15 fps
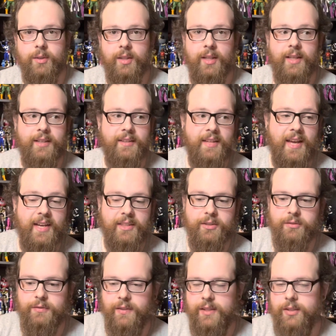collect the
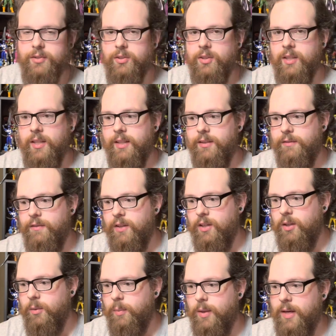action figures or collect the
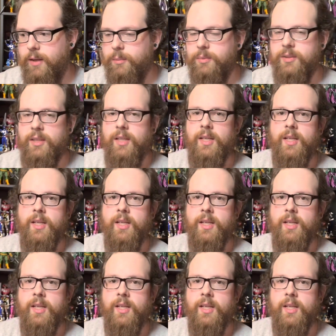Funko Pops.